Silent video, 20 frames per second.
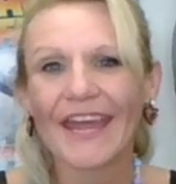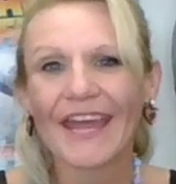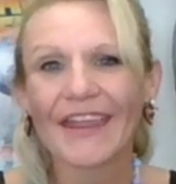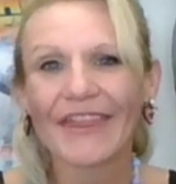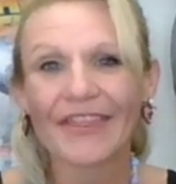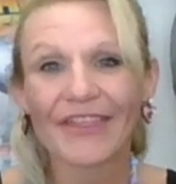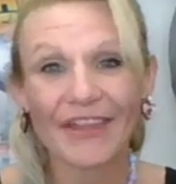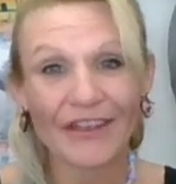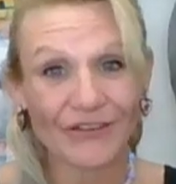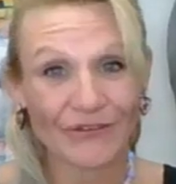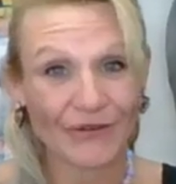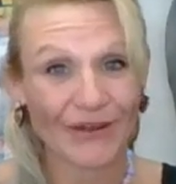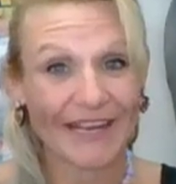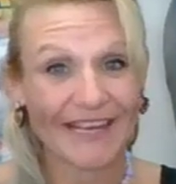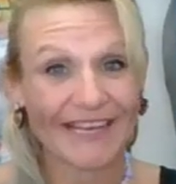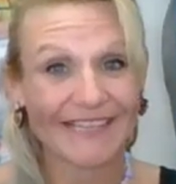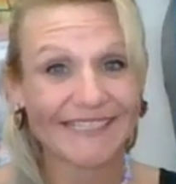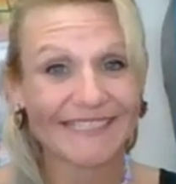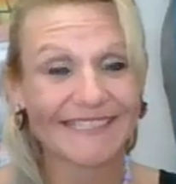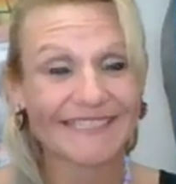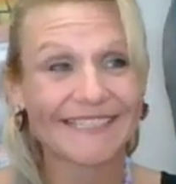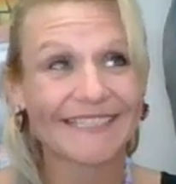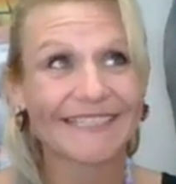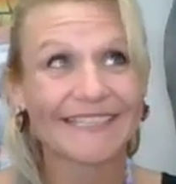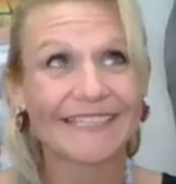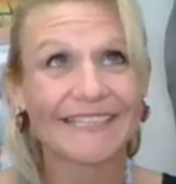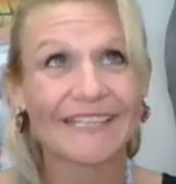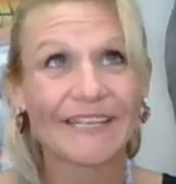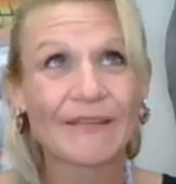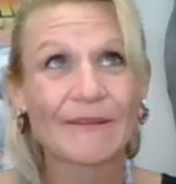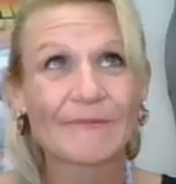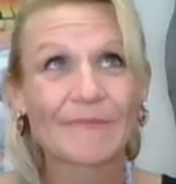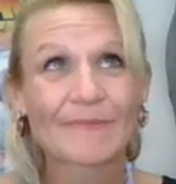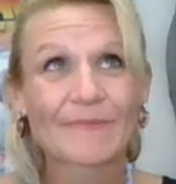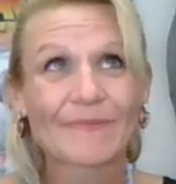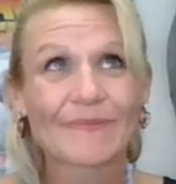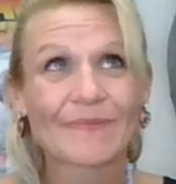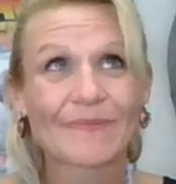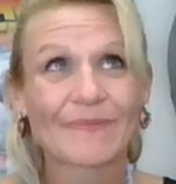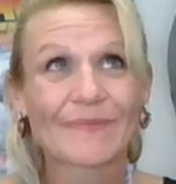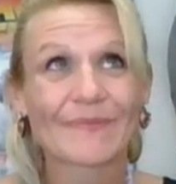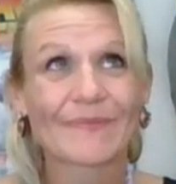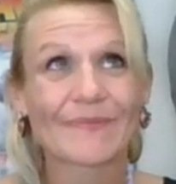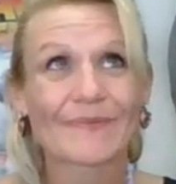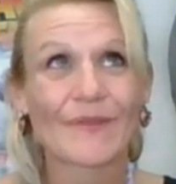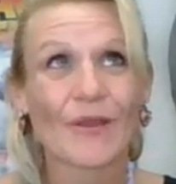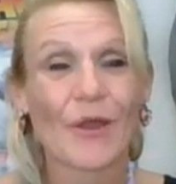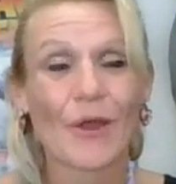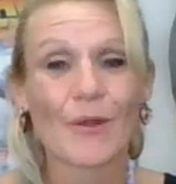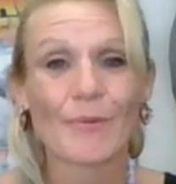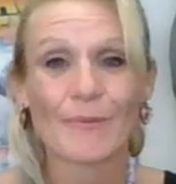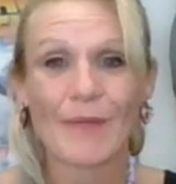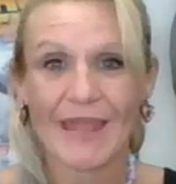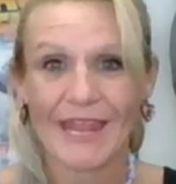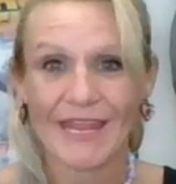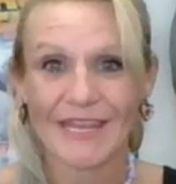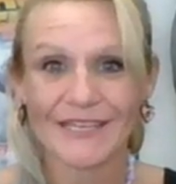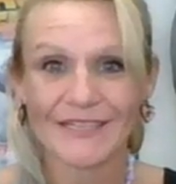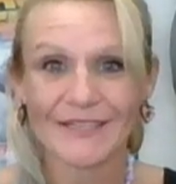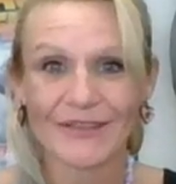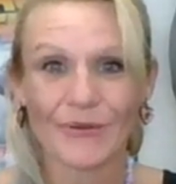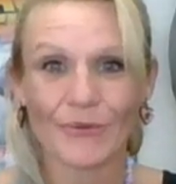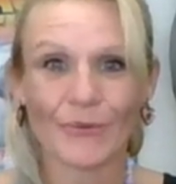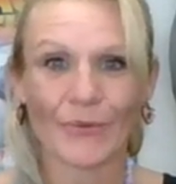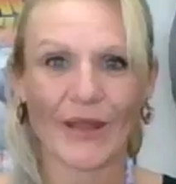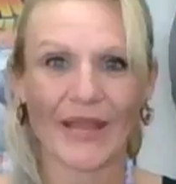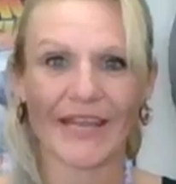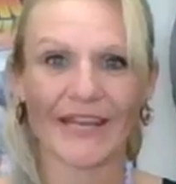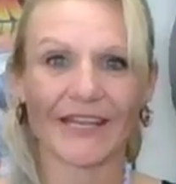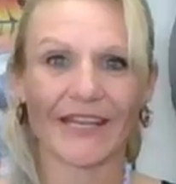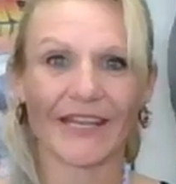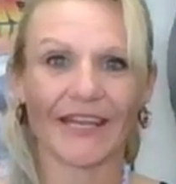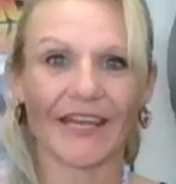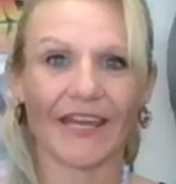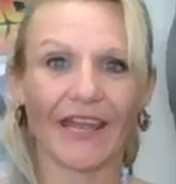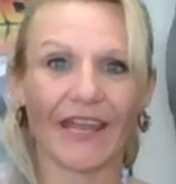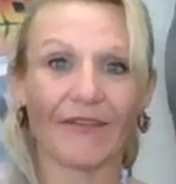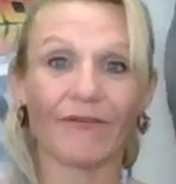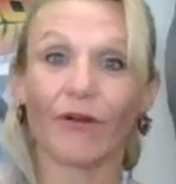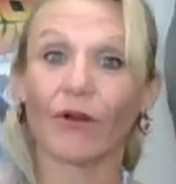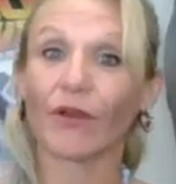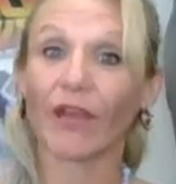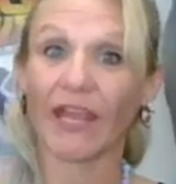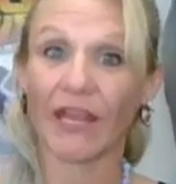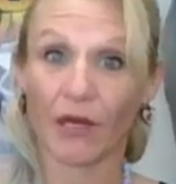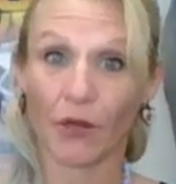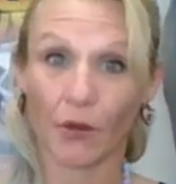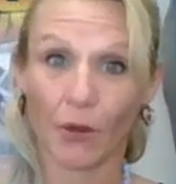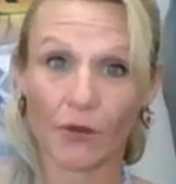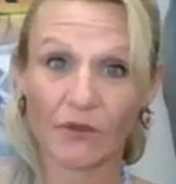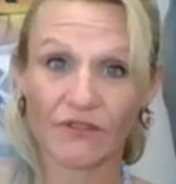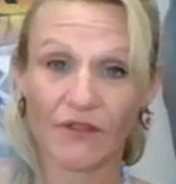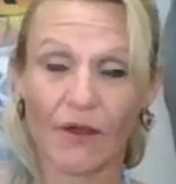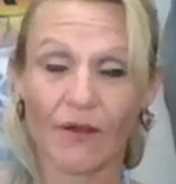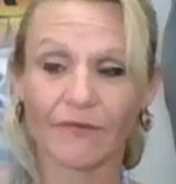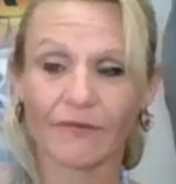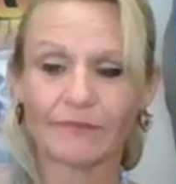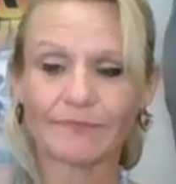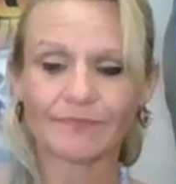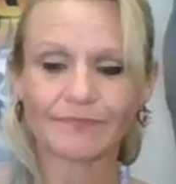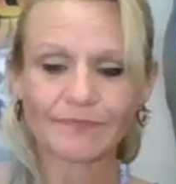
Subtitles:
thunder eggs are made when a volcano goes off.